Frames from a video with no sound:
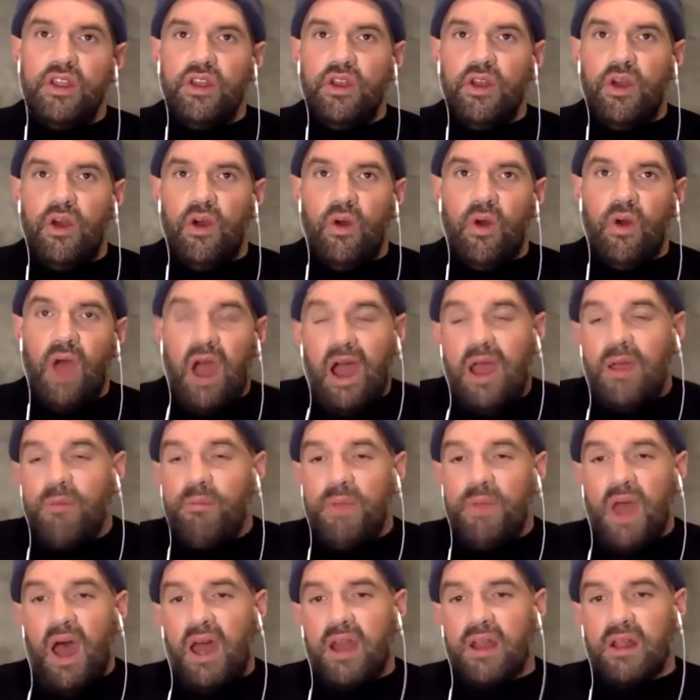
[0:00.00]
you know,
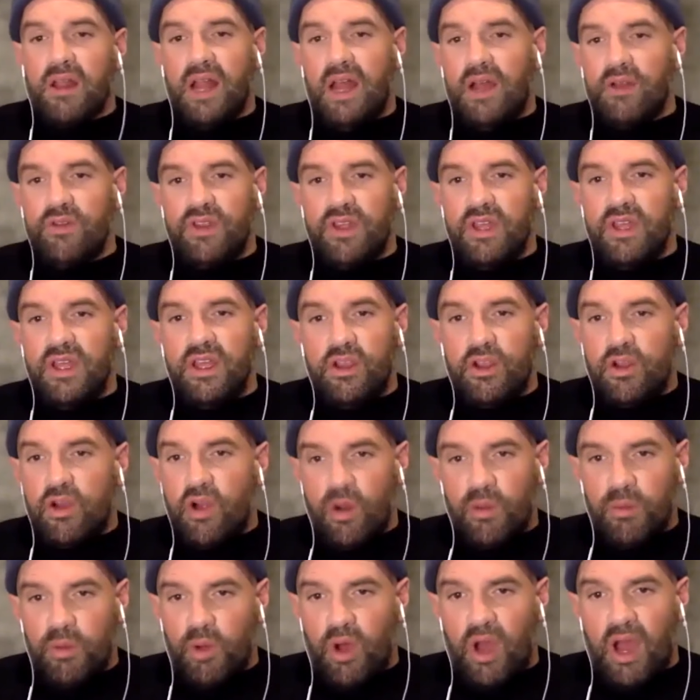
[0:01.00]
I'm not allowed to eat
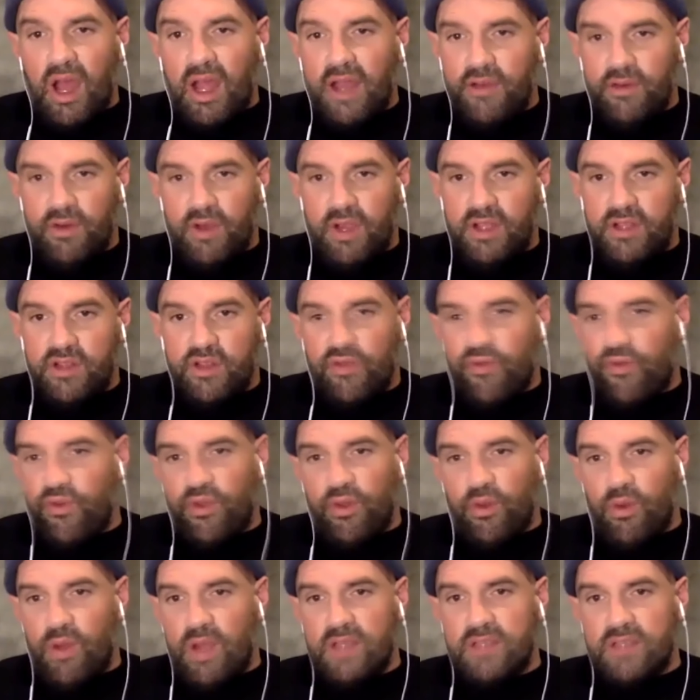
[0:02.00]
carbohydrates
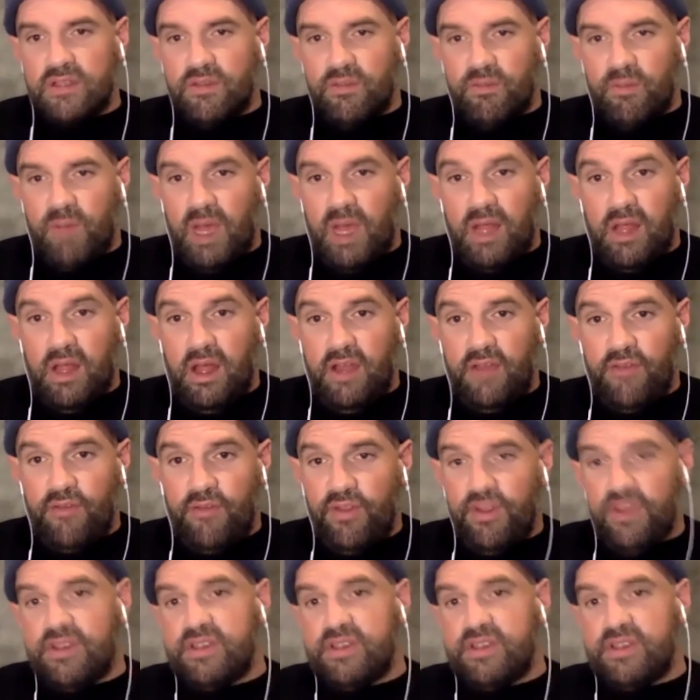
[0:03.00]
for the rest of my life.